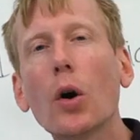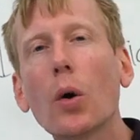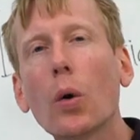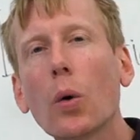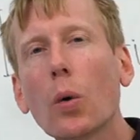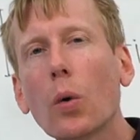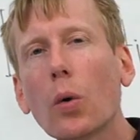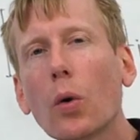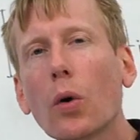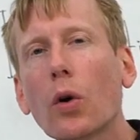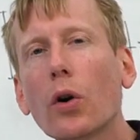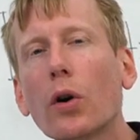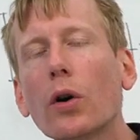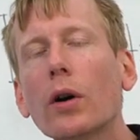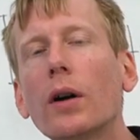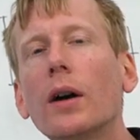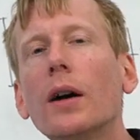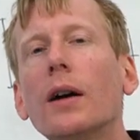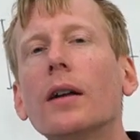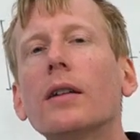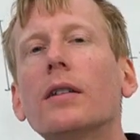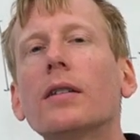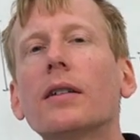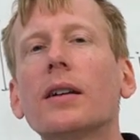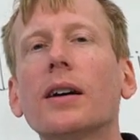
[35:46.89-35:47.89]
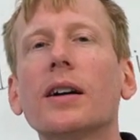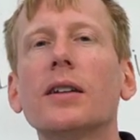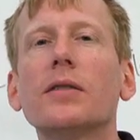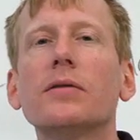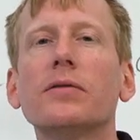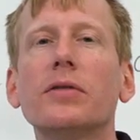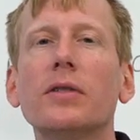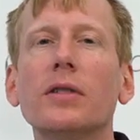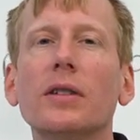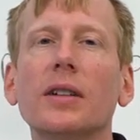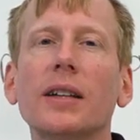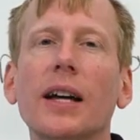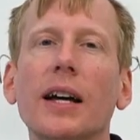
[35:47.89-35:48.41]
or to
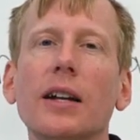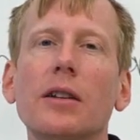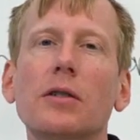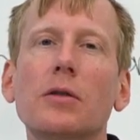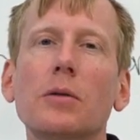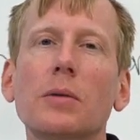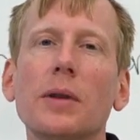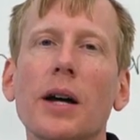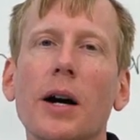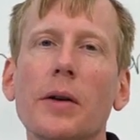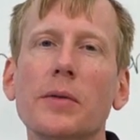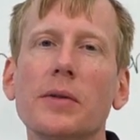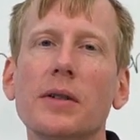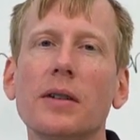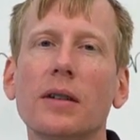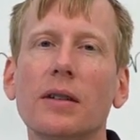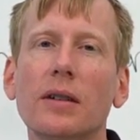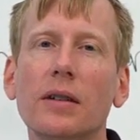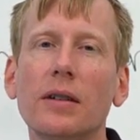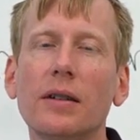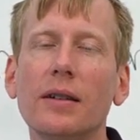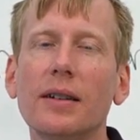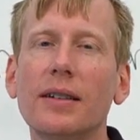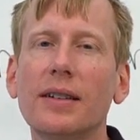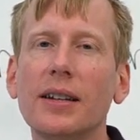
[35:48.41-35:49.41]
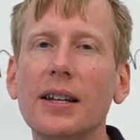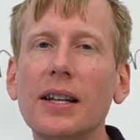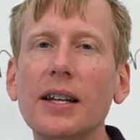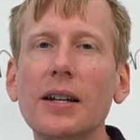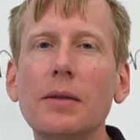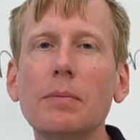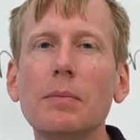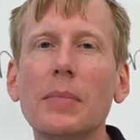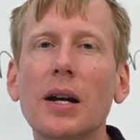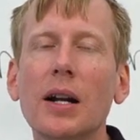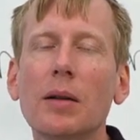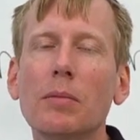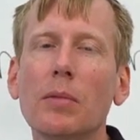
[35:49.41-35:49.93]
convert that
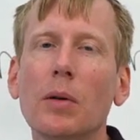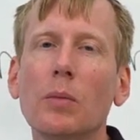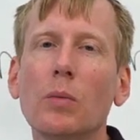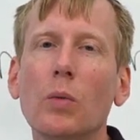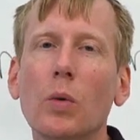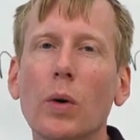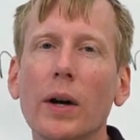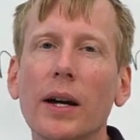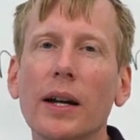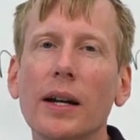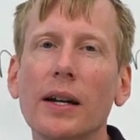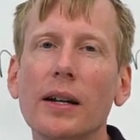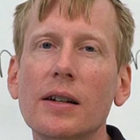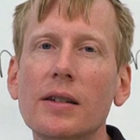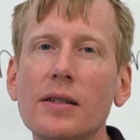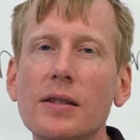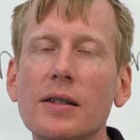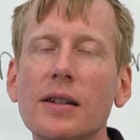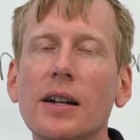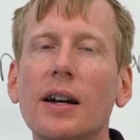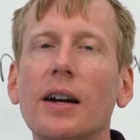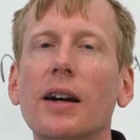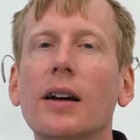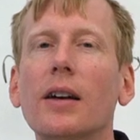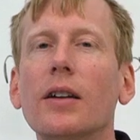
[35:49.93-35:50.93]
2013 minimum wage